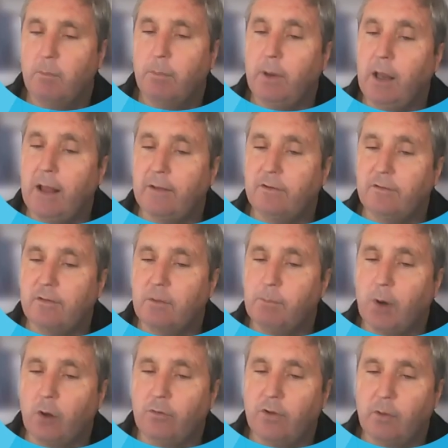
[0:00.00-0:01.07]
plus the
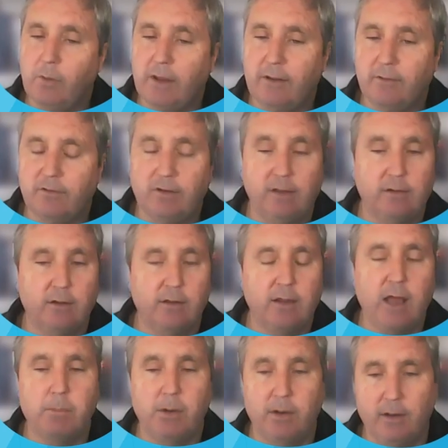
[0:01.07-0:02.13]
bond that we can see to the
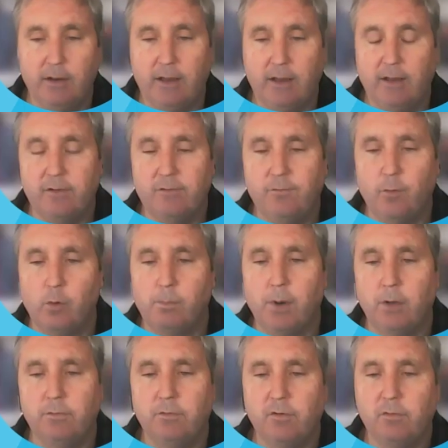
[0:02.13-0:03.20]
carbon. It has 4
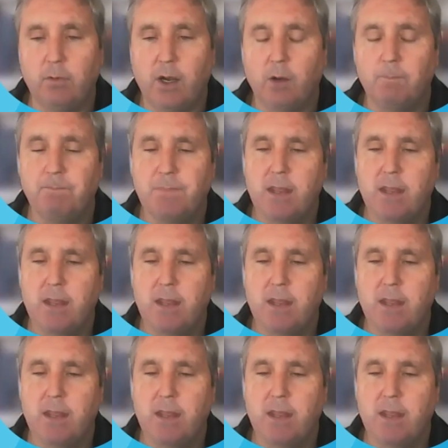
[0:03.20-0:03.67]
bonds as well.